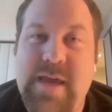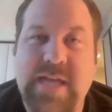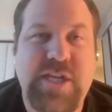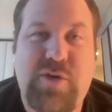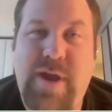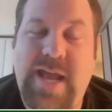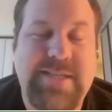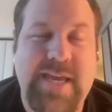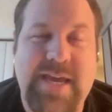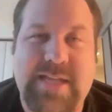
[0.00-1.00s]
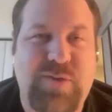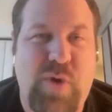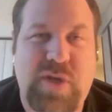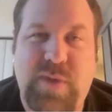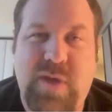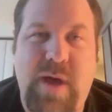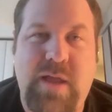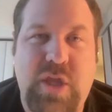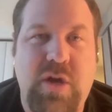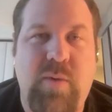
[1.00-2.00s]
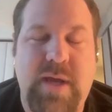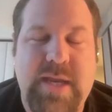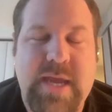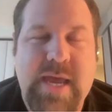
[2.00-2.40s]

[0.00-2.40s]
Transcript: It's a great idea. It's worked really well. You know what?